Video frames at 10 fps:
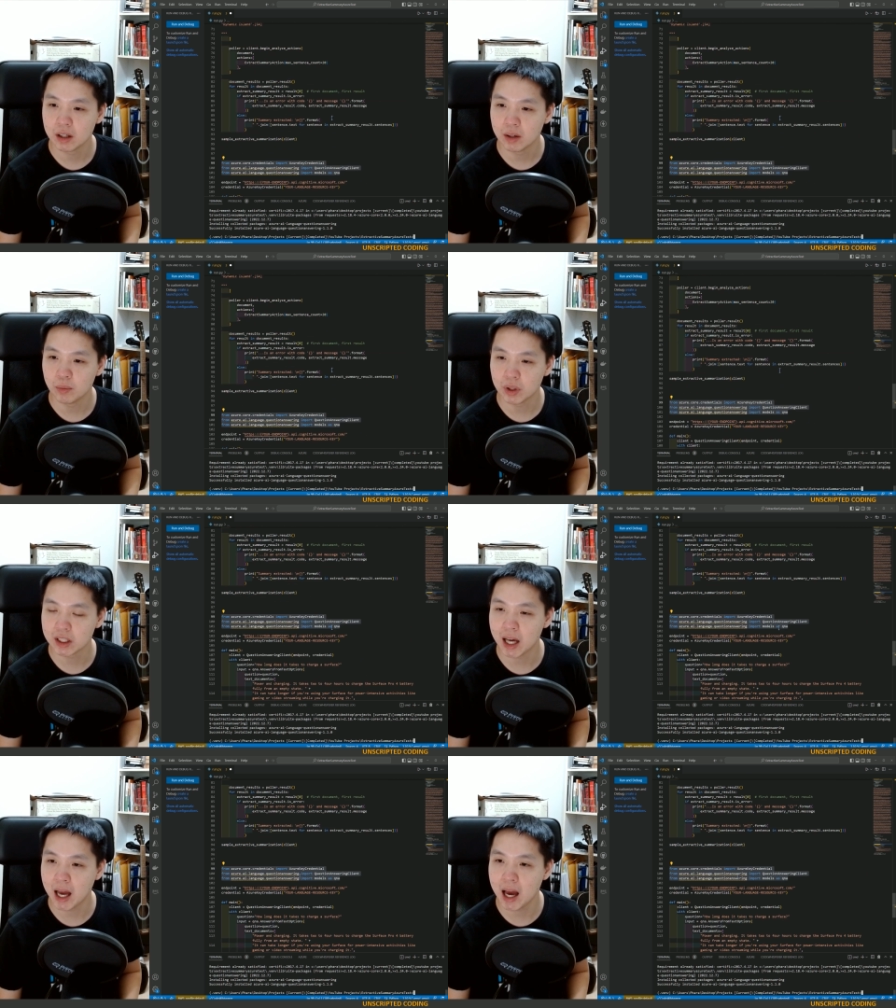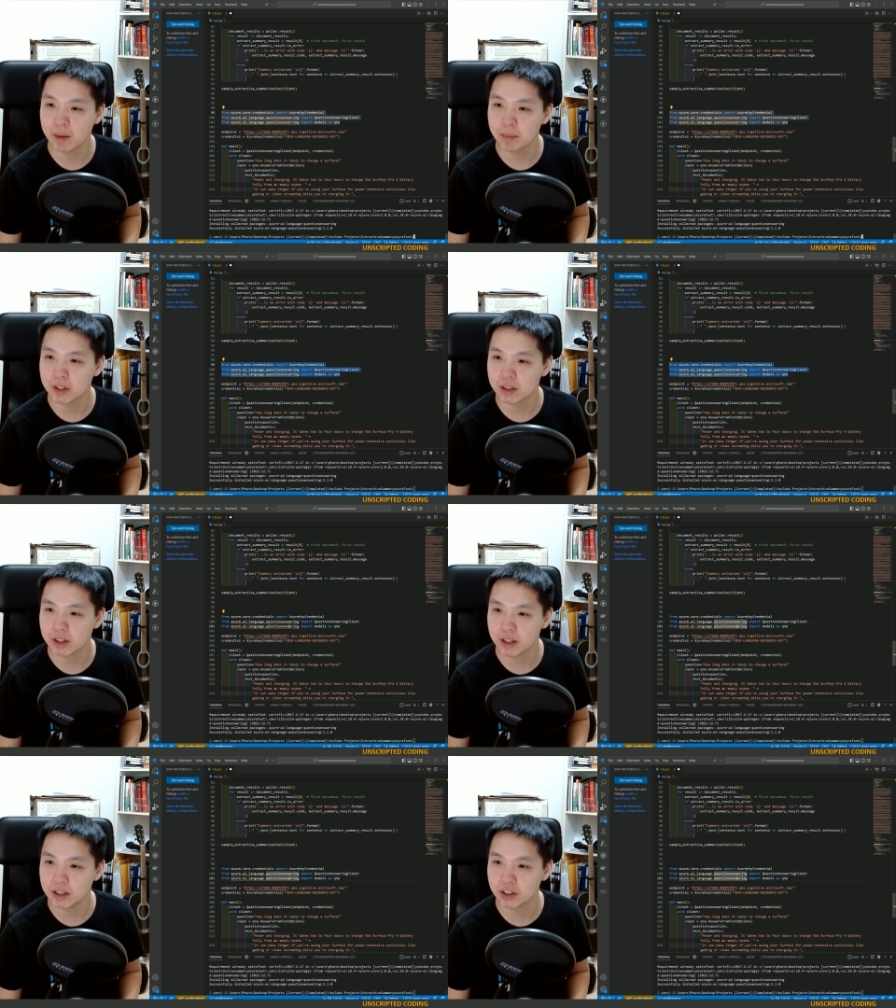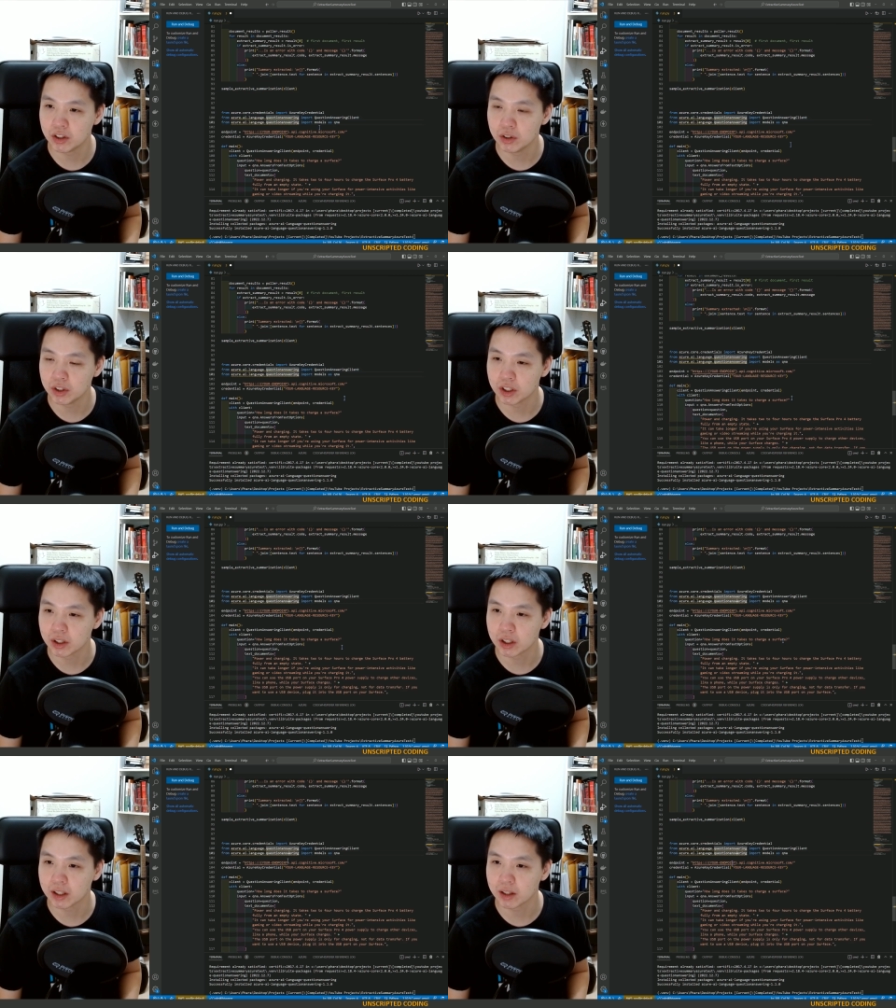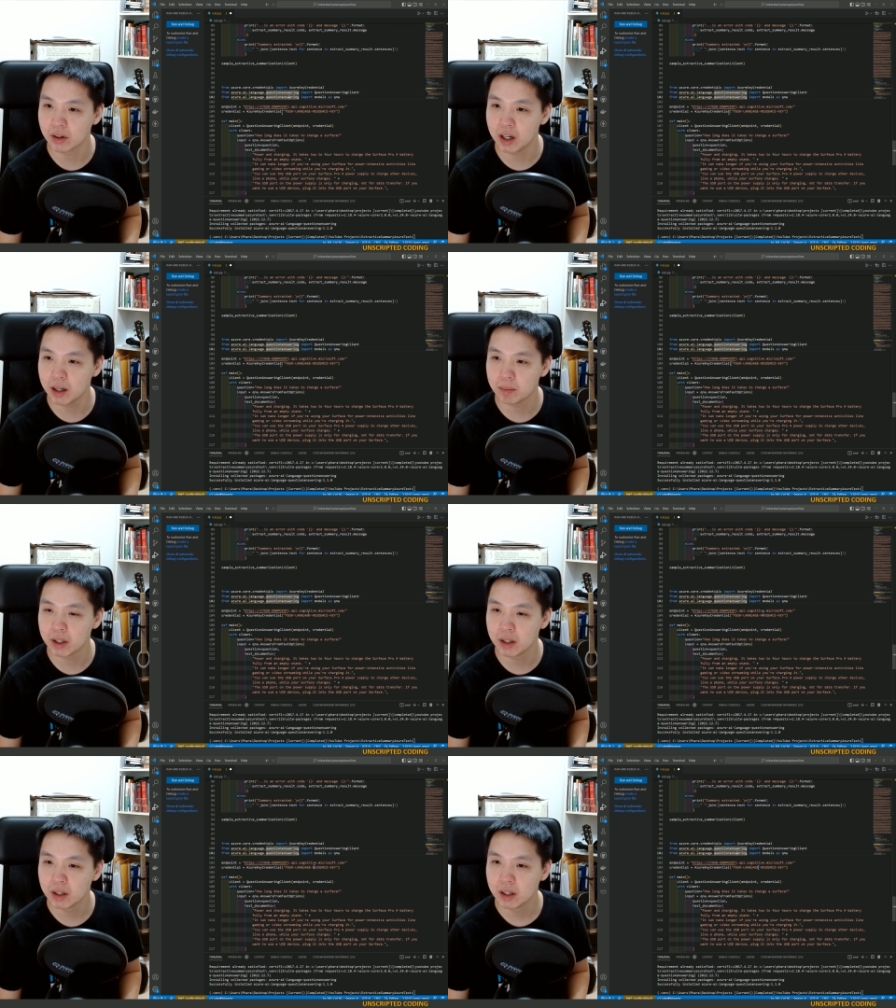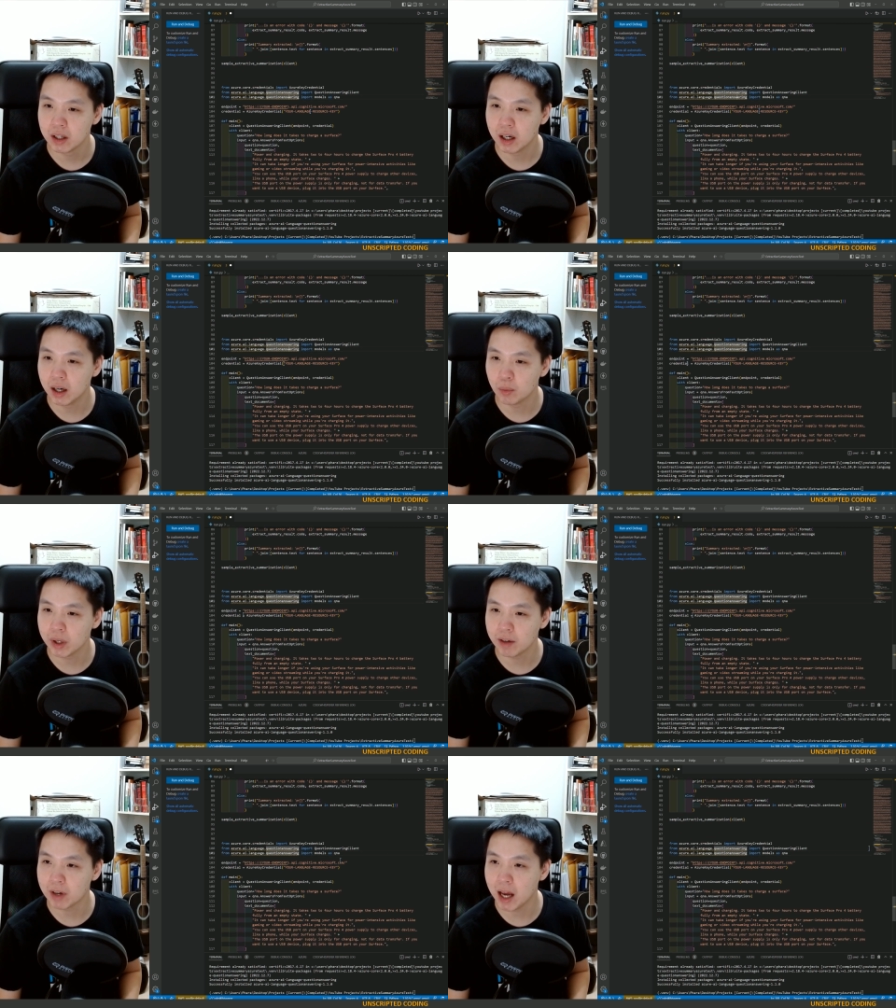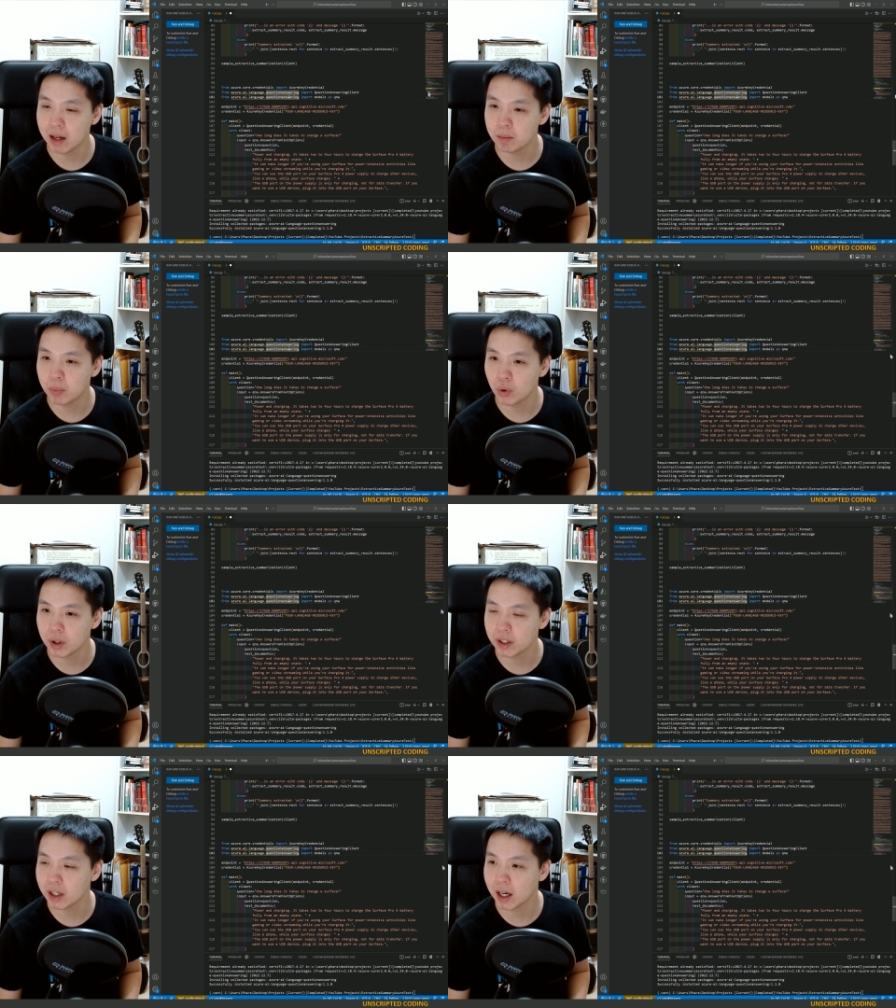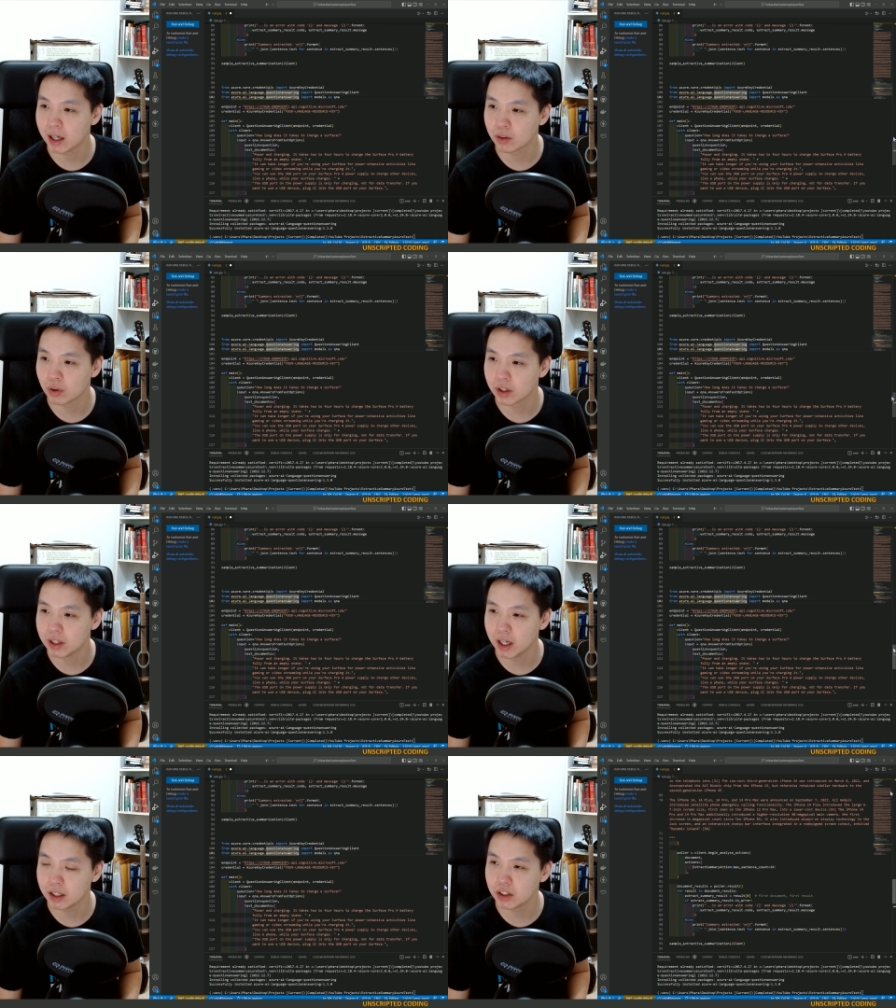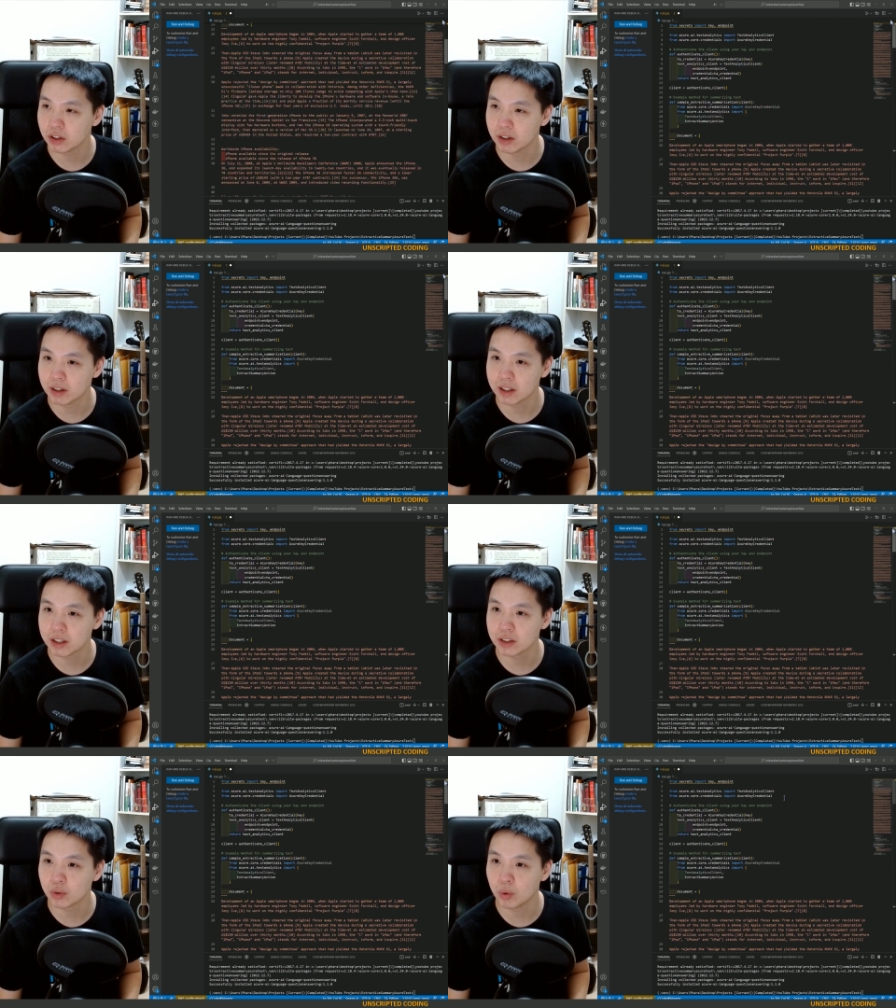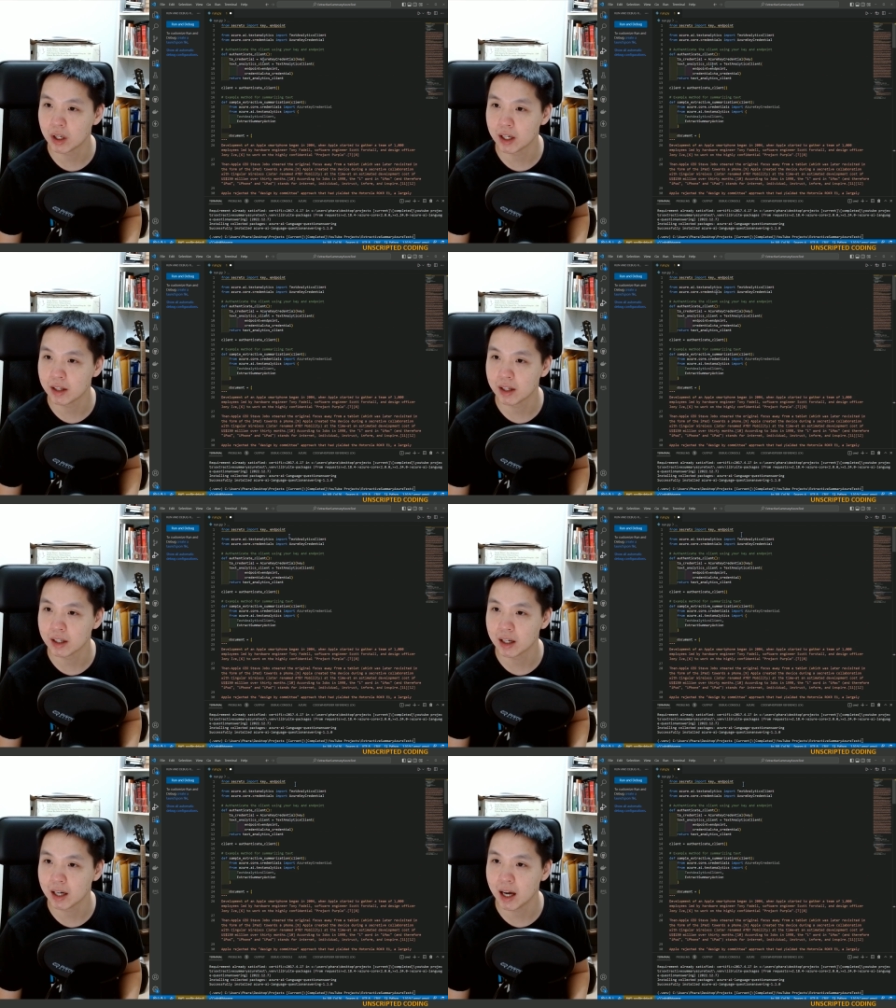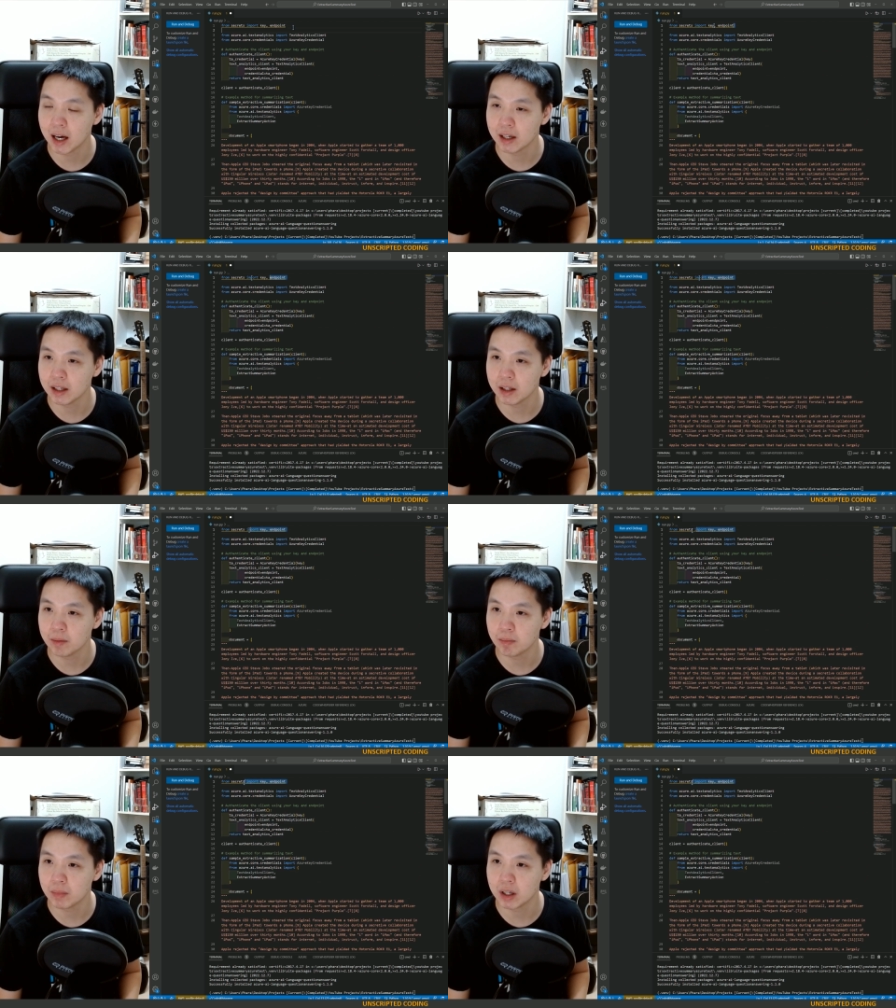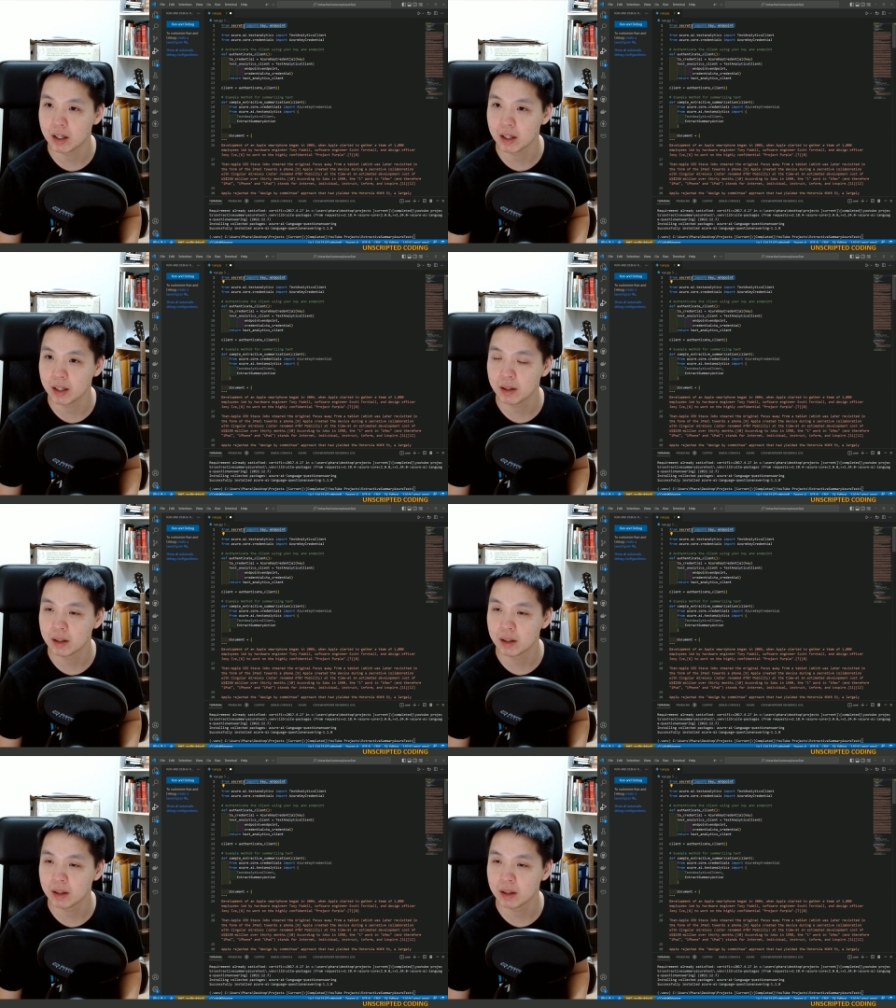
And once that happens, these two should clear up. Uh, we have endpoint and credential, and this is what I think I had in my